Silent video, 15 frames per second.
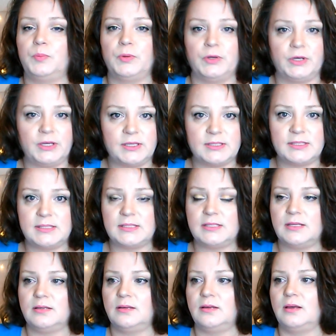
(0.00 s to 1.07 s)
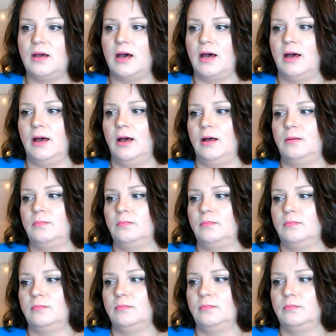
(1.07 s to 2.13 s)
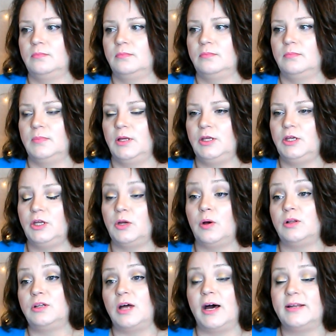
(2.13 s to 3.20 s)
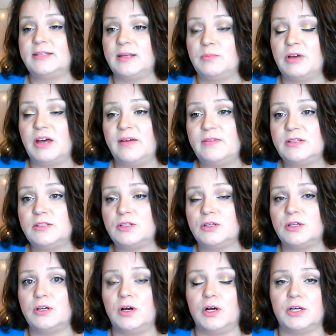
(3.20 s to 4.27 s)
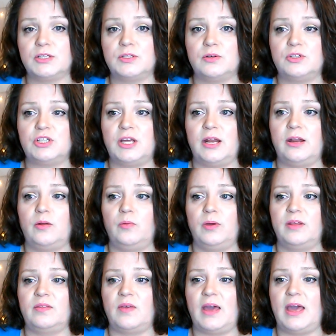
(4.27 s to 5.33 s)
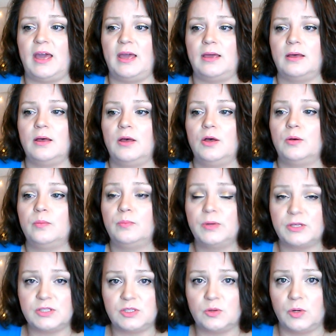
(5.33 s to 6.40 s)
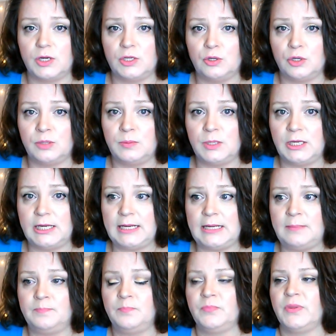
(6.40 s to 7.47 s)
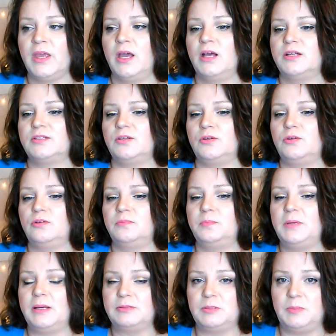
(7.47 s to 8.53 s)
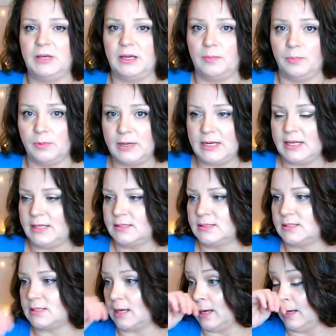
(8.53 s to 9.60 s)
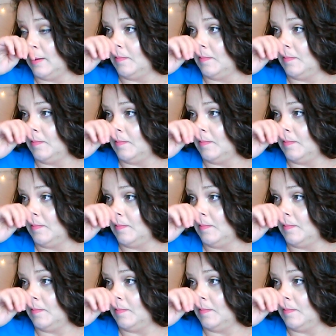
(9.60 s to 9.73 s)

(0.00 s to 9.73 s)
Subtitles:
books. Some covens are associated with a bookstore in your community. So you'll be able to pick up readings,